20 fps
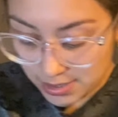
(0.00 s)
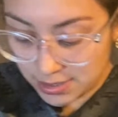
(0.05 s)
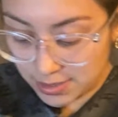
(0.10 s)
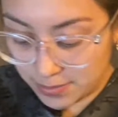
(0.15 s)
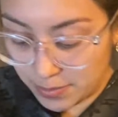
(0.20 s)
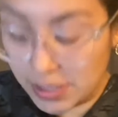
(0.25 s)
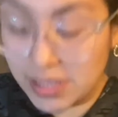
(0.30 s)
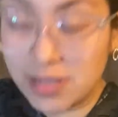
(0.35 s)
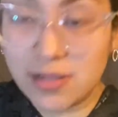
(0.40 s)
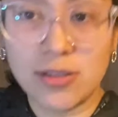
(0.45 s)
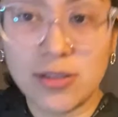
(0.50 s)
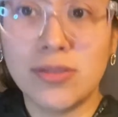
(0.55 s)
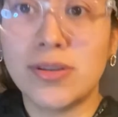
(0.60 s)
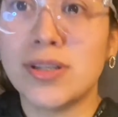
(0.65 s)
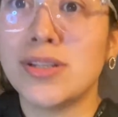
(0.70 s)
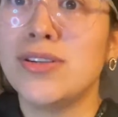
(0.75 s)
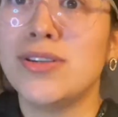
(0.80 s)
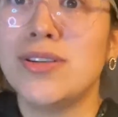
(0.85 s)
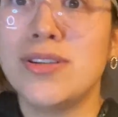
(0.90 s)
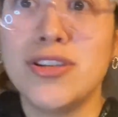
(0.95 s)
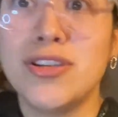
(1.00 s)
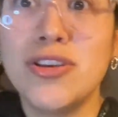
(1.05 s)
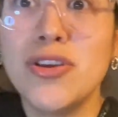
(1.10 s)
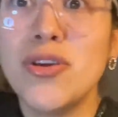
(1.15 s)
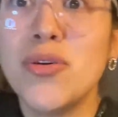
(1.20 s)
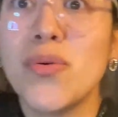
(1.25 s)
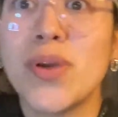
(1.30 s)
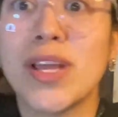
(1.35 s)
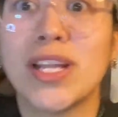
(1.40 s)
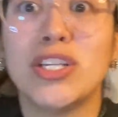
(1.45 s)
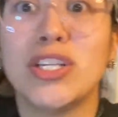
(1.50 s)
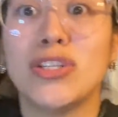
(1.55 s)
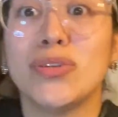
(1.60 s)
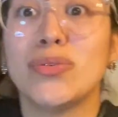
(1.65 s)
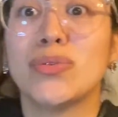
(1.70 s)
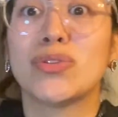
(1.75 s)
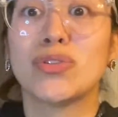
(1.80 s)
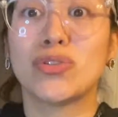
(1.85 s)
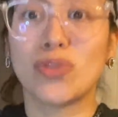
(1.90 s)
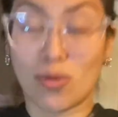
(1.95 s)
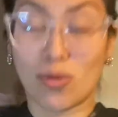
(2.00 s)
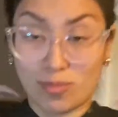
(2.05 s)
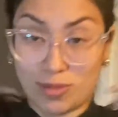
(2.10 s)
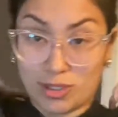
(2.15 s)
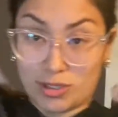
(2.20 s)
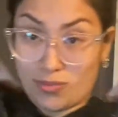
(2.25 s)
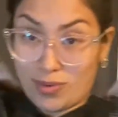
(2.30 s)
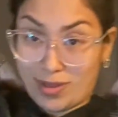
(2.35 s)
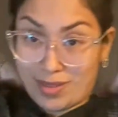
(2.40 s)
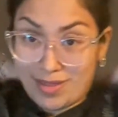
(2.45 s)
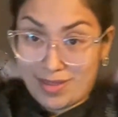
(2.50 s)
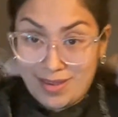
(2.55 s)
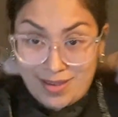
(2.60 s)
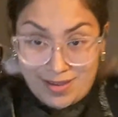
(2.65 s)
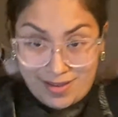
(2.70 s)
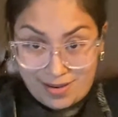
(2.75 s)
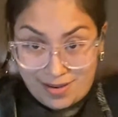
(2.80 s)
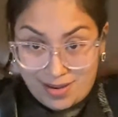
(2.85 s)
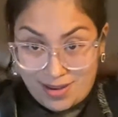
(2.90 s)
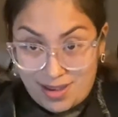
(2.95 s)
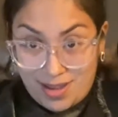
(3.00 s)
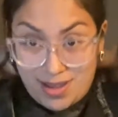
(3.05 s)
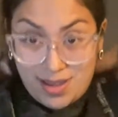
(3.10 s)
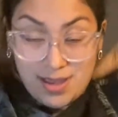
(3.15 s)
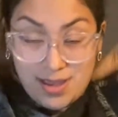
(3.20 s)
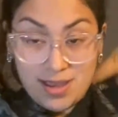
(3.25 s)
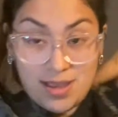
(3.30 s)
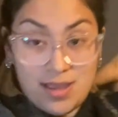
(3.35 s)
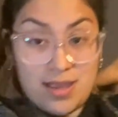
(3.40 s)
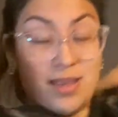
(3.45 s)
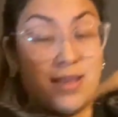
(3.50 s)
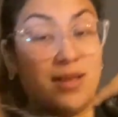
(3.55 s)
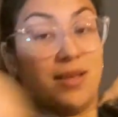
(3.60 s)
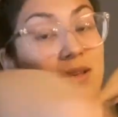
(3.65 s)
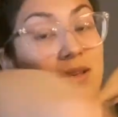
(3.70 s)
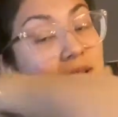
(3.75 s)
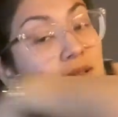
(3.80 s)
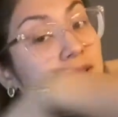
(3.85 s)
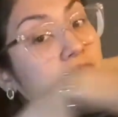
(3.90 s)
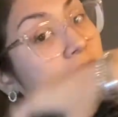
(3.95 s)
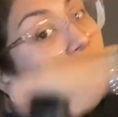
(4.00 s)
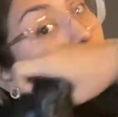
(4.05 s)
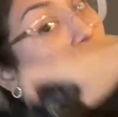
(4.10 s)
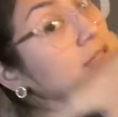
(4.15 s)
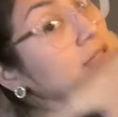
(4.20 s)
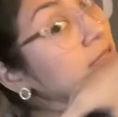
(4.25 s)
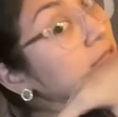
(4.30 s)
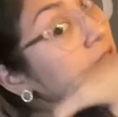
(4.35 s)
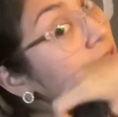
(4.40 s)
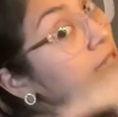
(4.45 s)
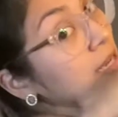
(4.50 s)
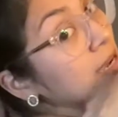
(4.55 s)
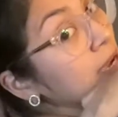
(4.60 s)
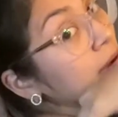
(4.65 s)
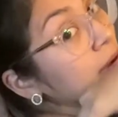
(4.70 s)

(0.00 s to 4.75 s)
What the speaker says: but you can do so much with it. So you see how